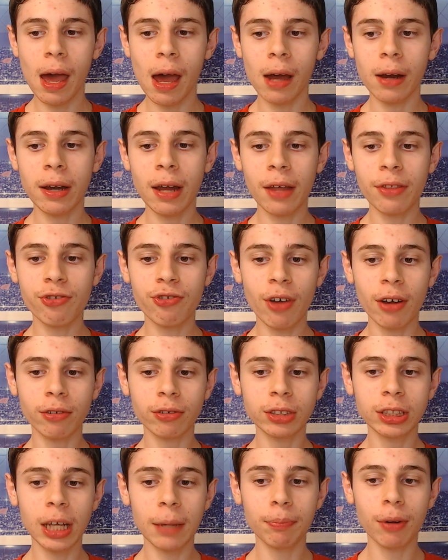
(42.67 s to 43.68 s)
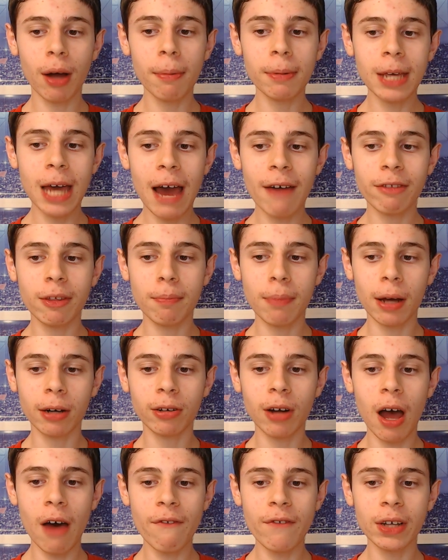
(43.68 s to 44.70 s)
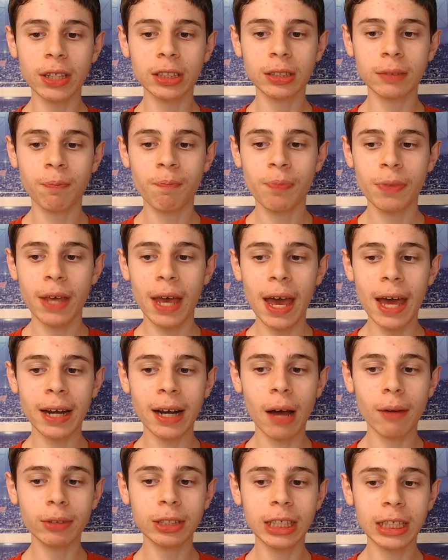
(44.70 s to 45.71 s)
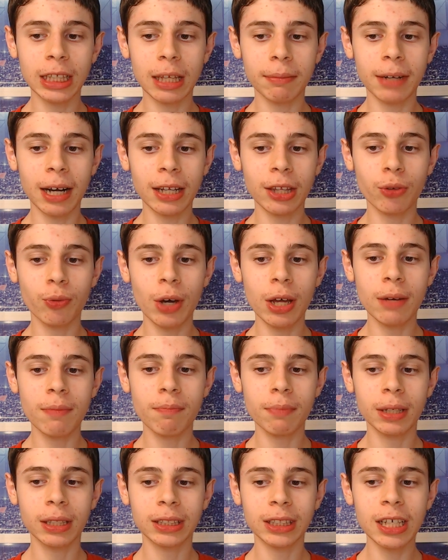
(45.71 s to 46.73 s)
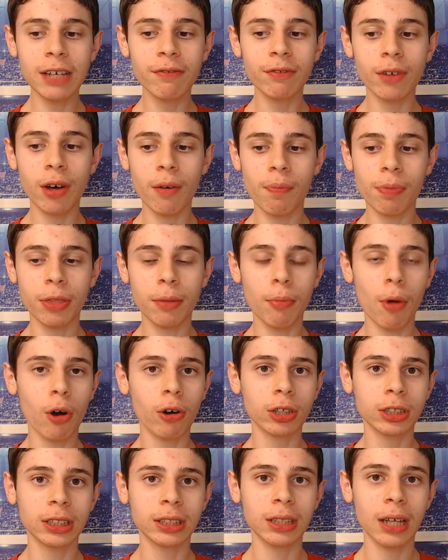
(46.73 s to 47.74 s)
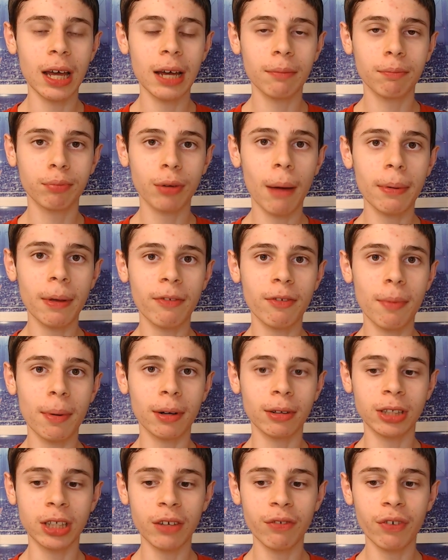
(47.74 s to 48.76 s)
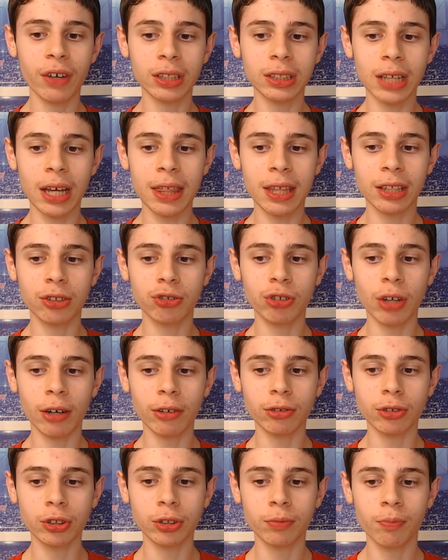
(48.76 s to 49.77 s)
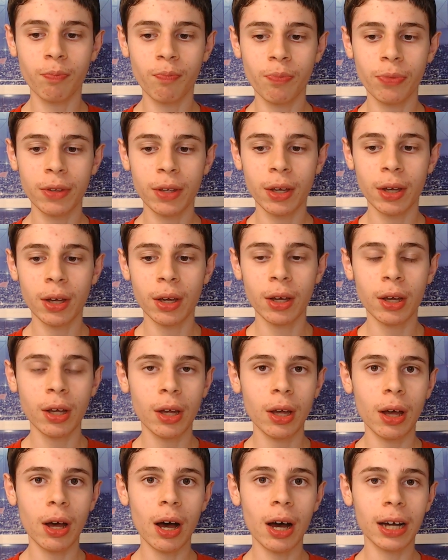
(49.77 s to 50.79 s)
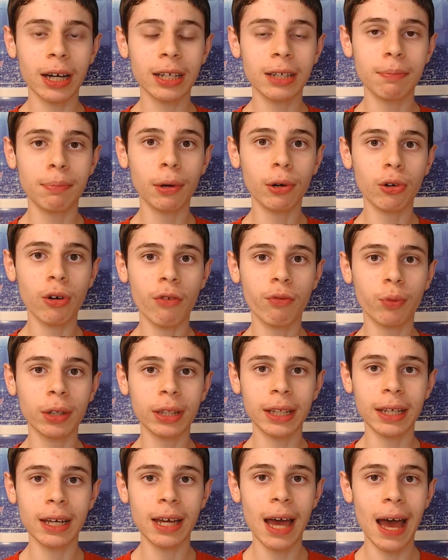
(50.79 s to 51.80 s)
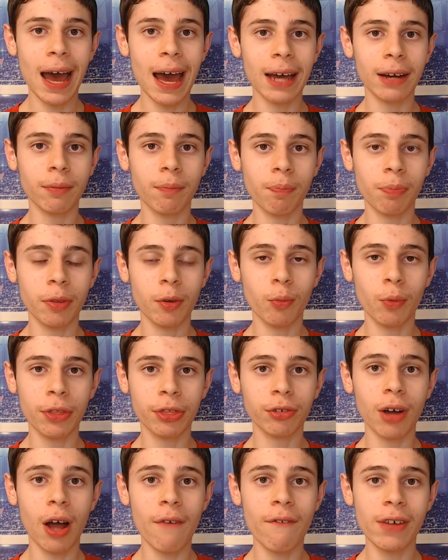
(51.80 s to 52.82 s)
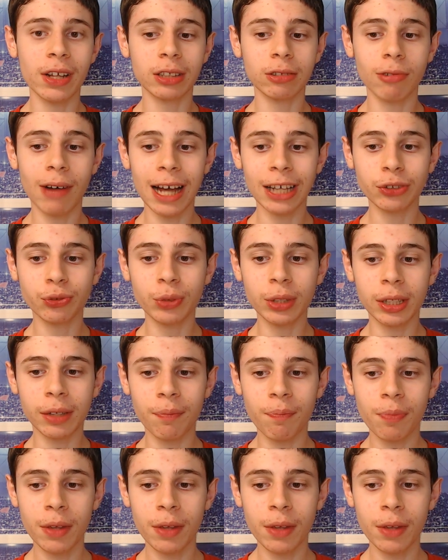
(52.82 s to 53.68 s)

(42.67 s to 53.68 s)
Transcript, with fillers: Now, the Generals, they probably have the better offense, and I will take them getting the win because even though the Maulers probably have the better defense, I think the Generals uh, can build off what they had with their offense last week,